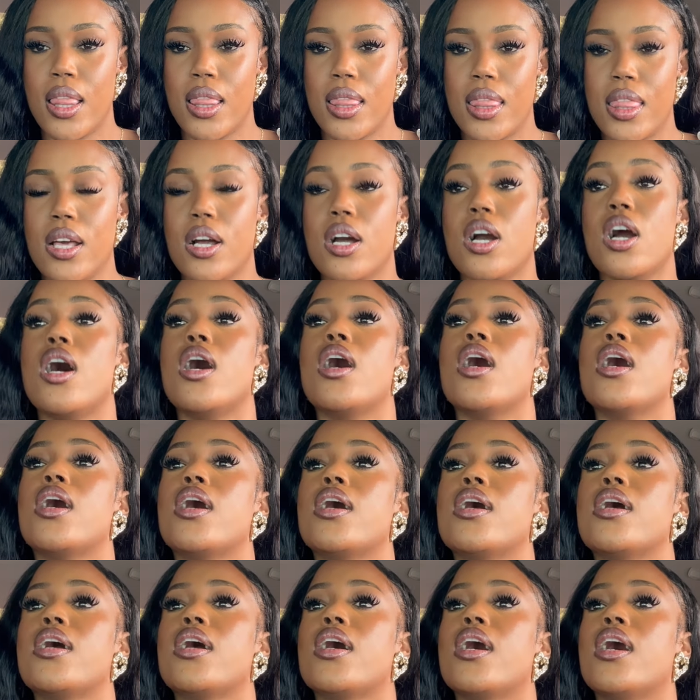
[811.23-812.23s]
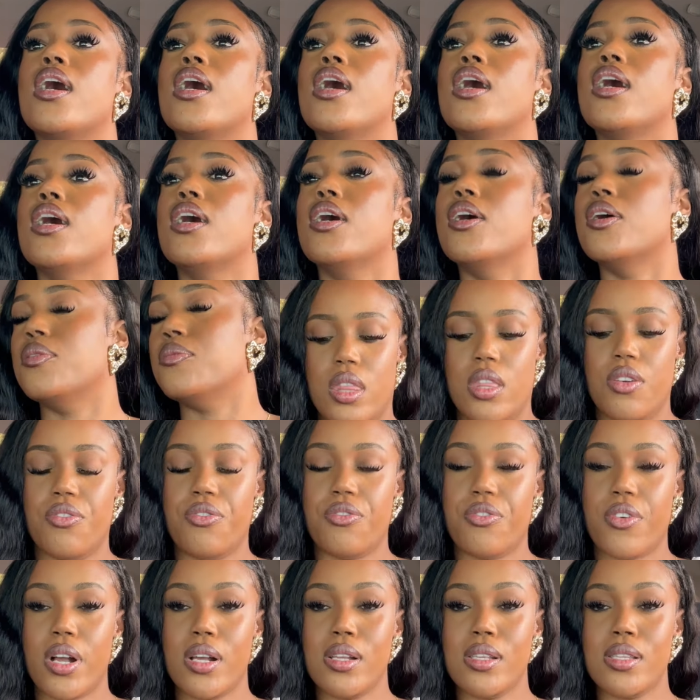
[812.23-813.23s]
the car, the
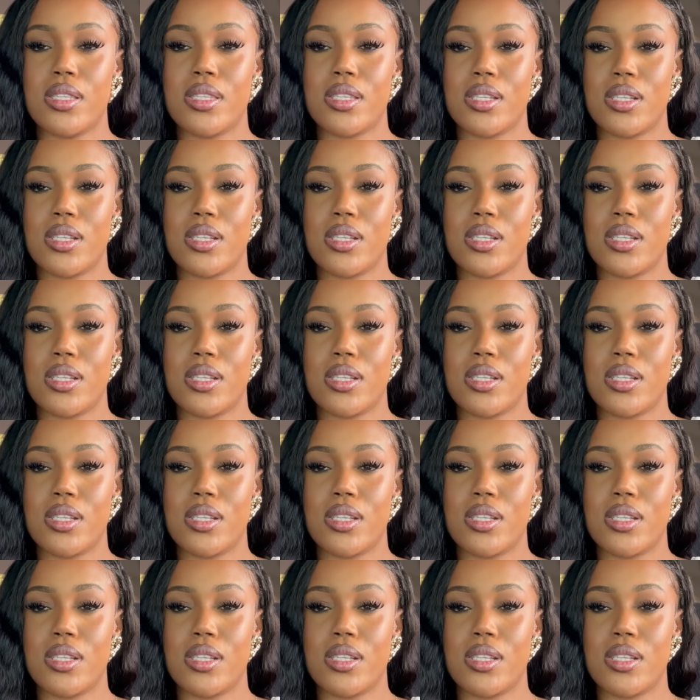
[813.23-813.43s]
front